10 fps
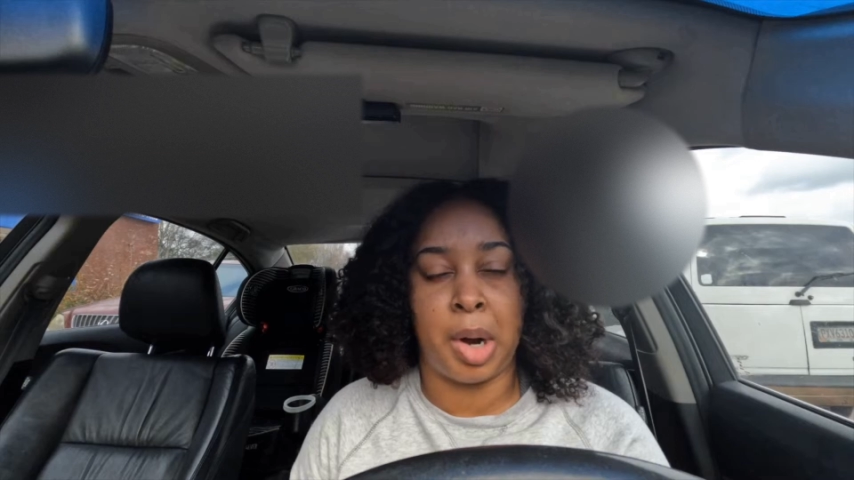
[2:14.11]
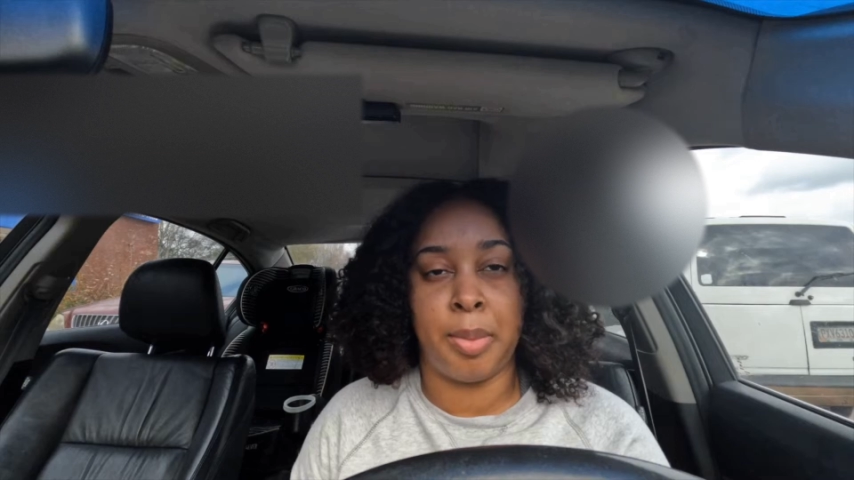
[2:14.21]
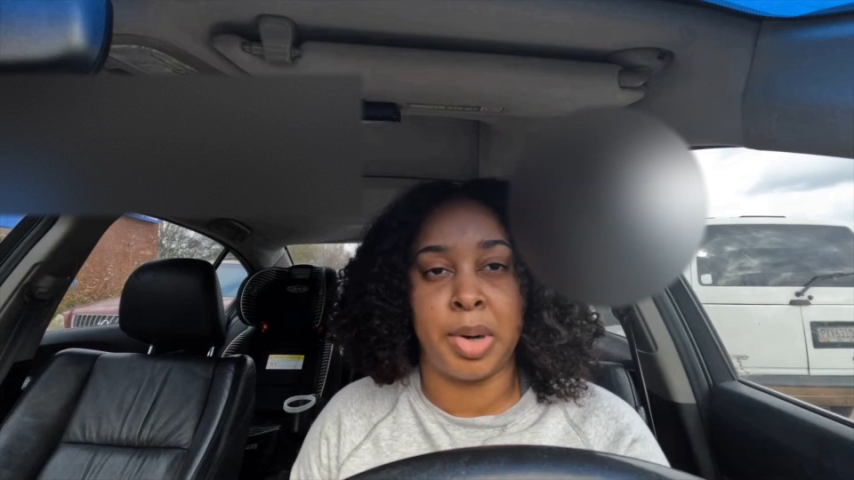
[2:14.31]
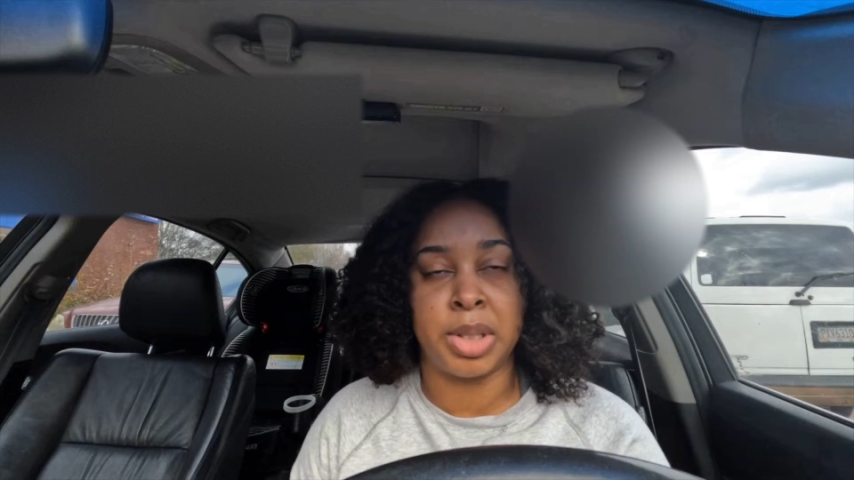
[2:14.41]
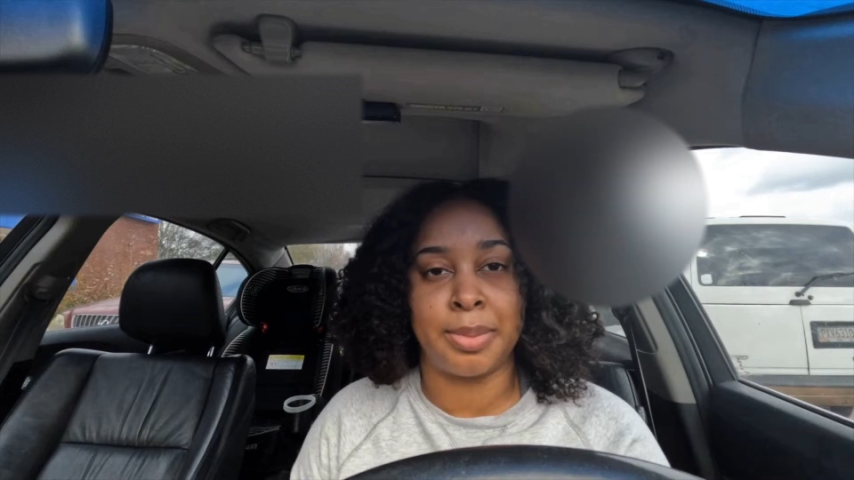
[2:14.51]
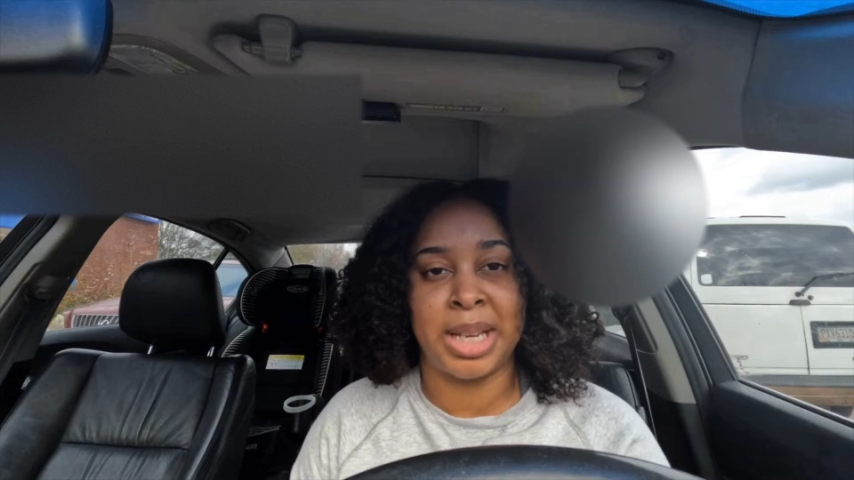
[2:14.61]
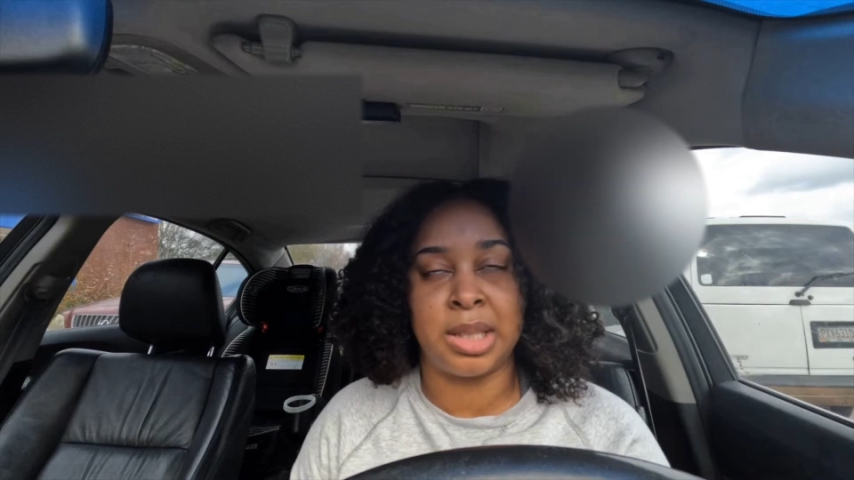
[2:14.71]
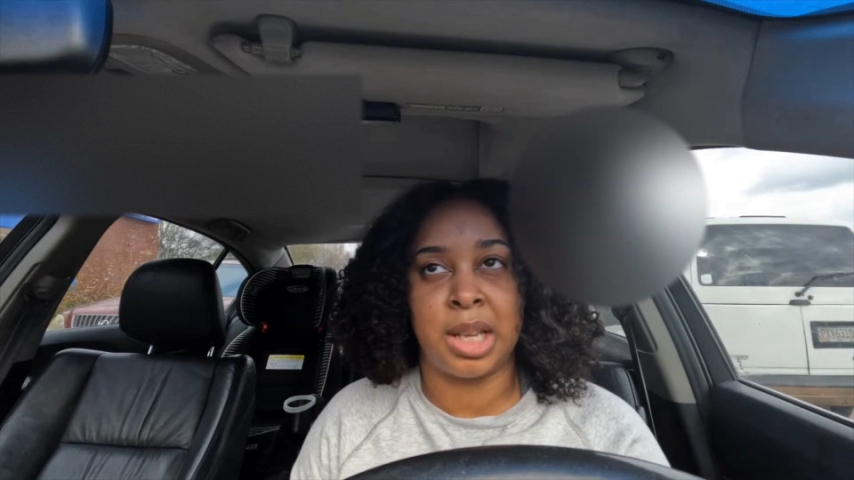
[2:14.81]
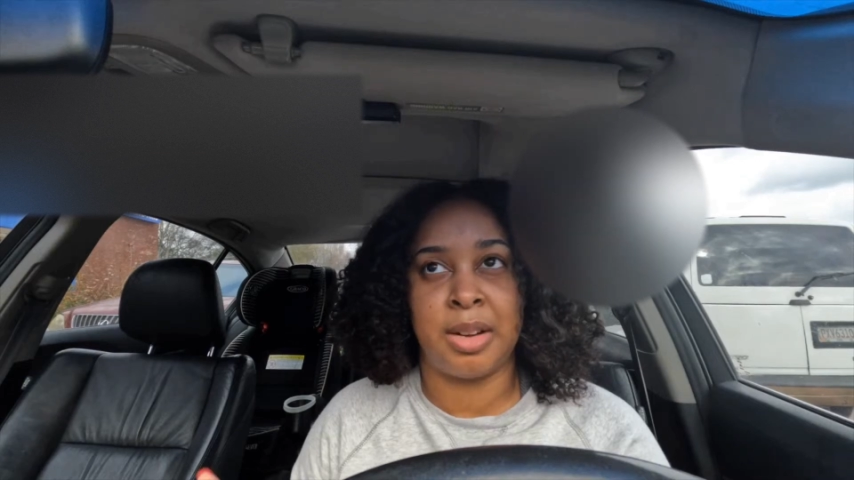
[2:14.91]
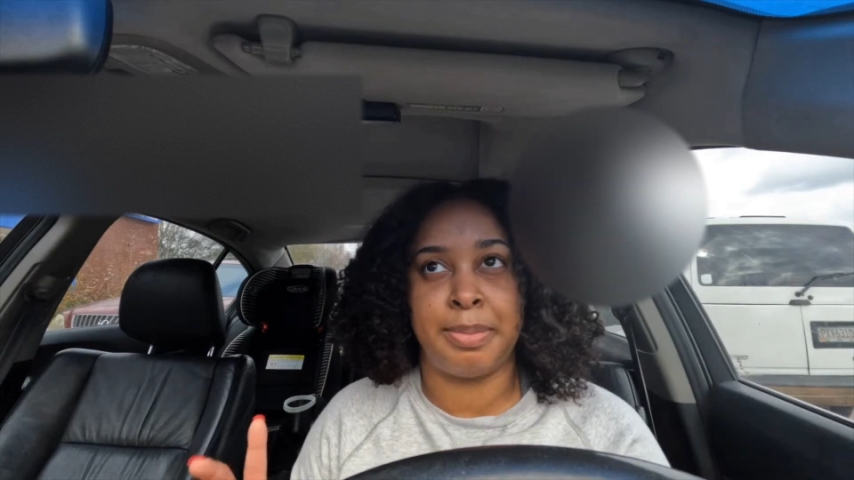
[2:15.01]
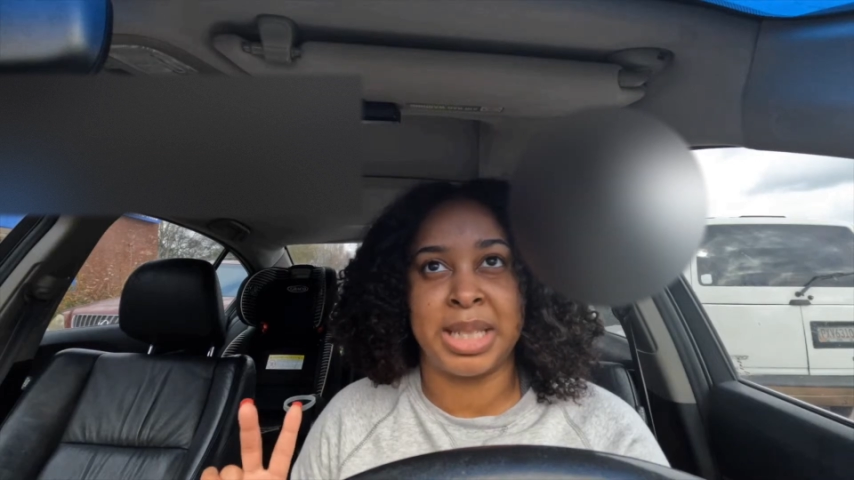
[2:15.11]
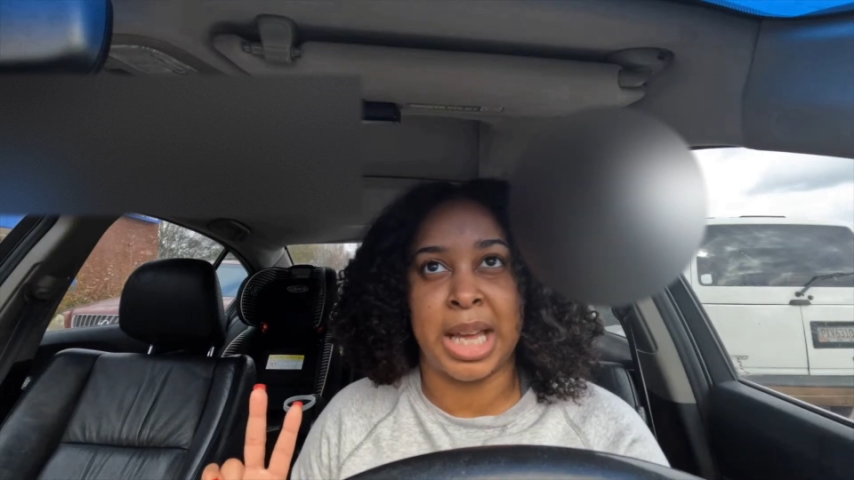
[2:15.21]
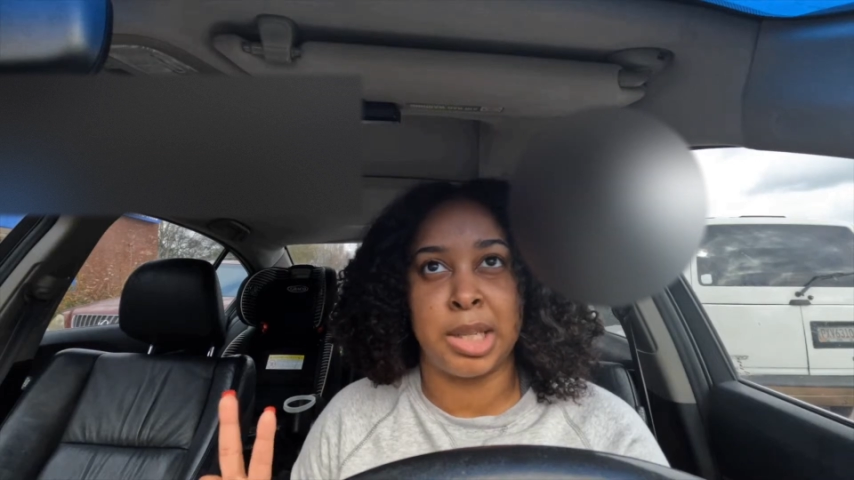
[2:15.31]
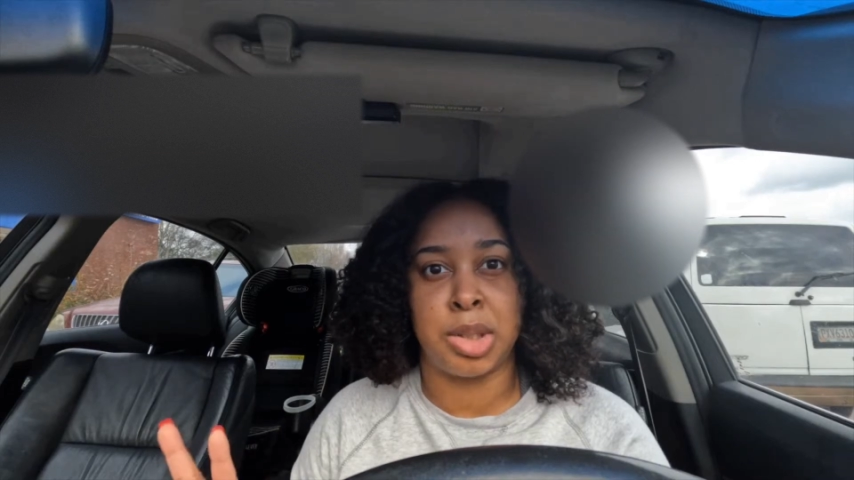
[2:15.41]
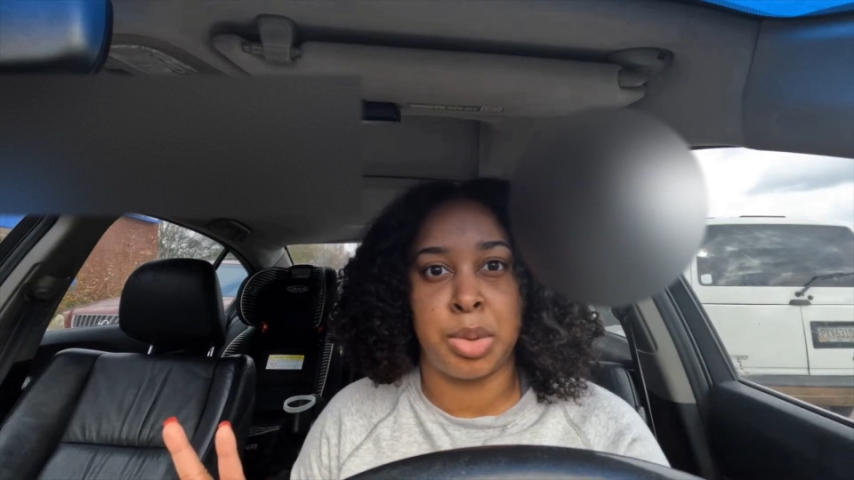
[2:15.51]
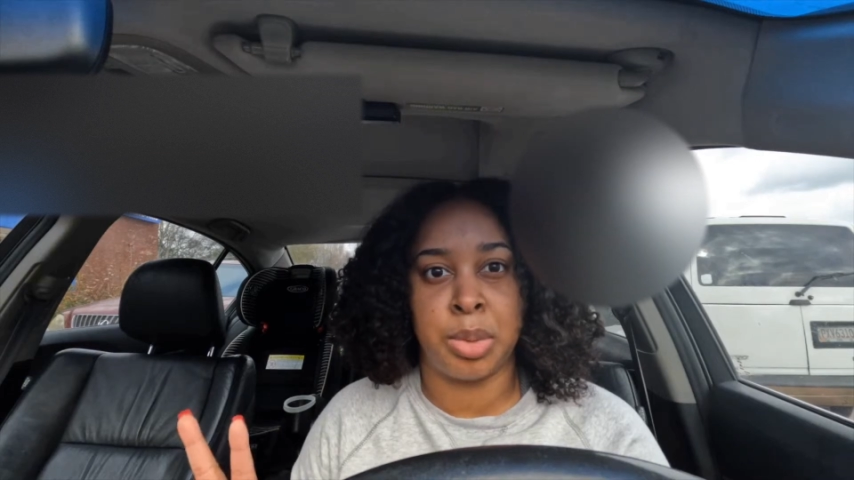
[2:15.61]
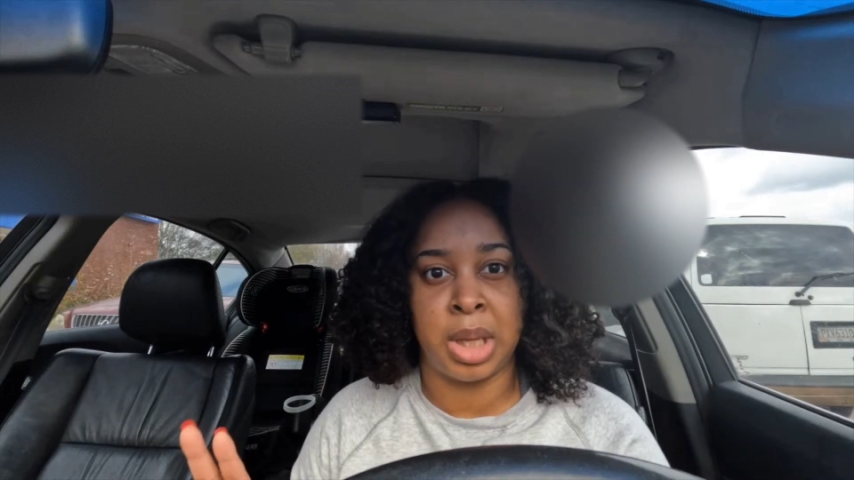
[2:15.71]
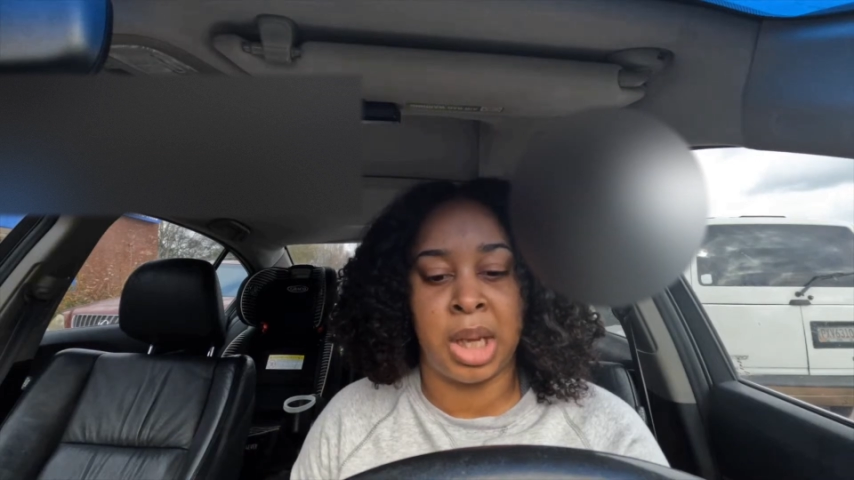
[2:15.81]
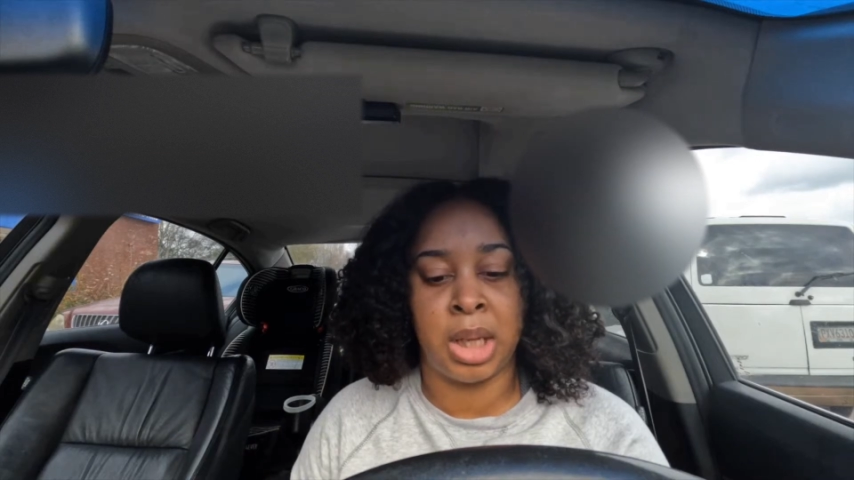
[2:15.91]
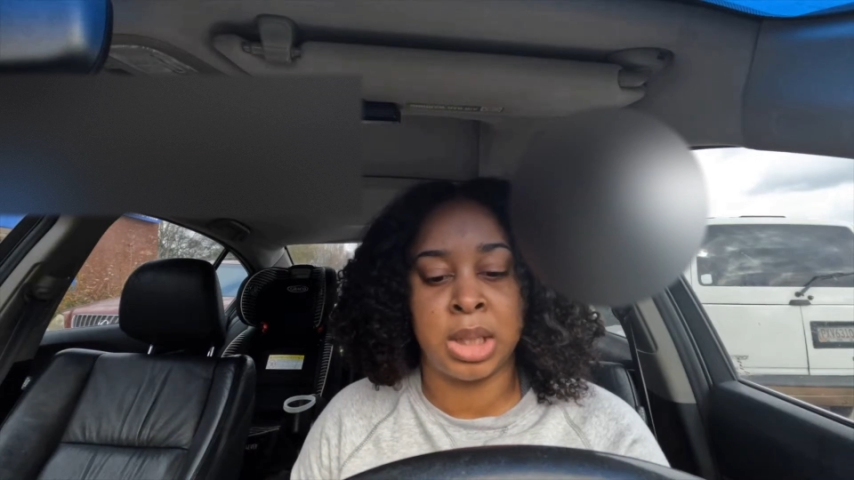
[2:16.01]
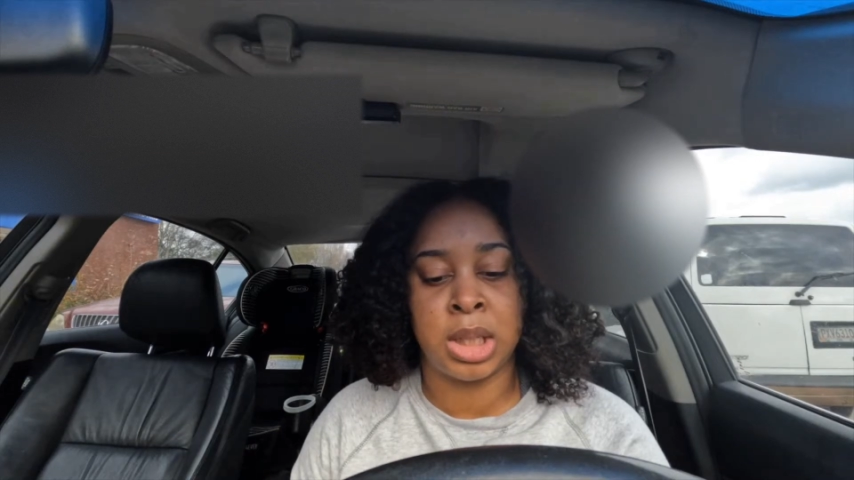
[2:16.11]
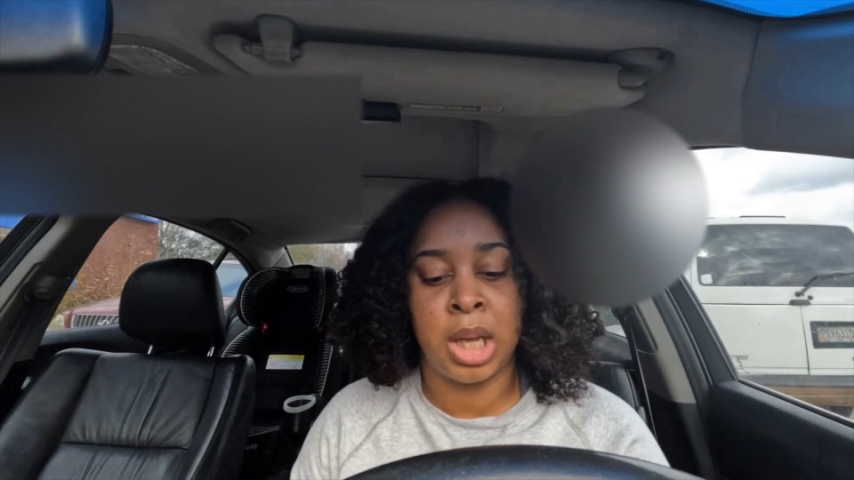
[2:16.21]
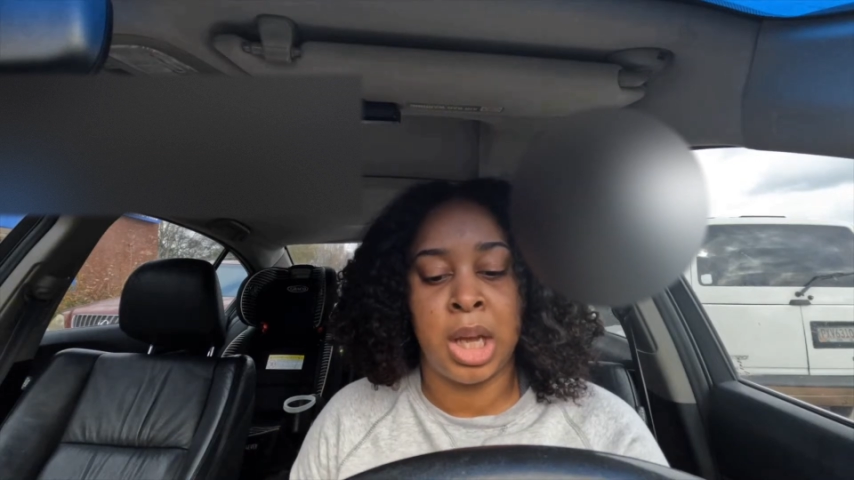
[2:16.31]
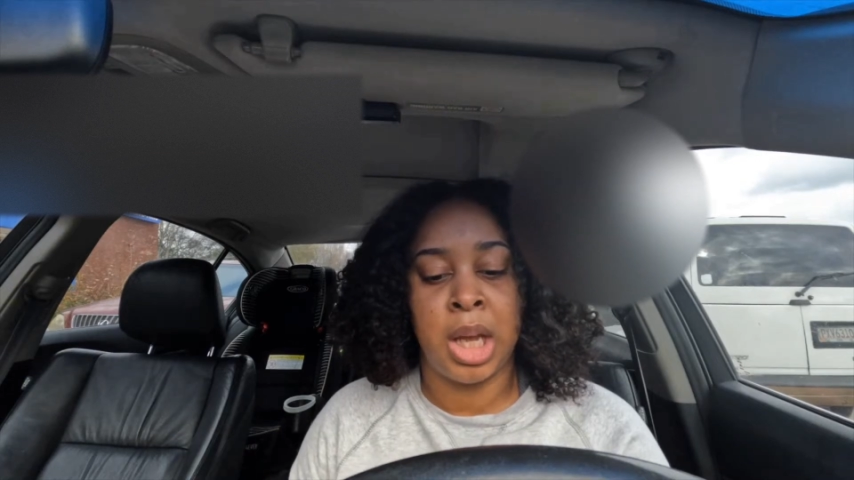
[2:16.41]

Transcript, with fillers: on most of my stuff besides two things.